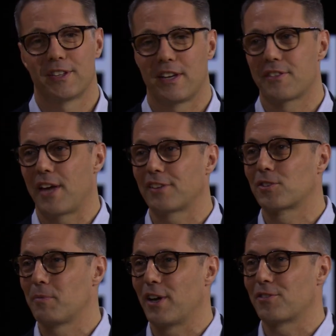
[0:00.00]
and
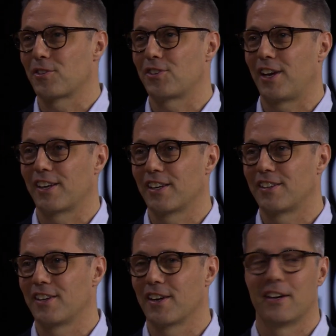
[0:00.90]
thanks so much for sharing
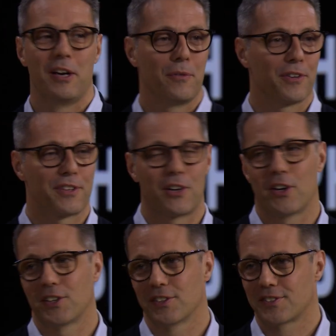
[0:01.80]
it here with the
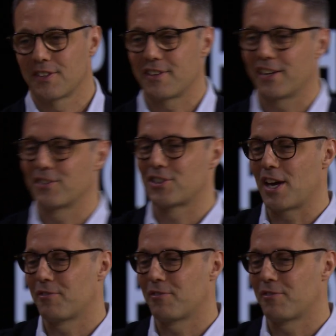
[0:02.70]
audience. Thank you, Jeff.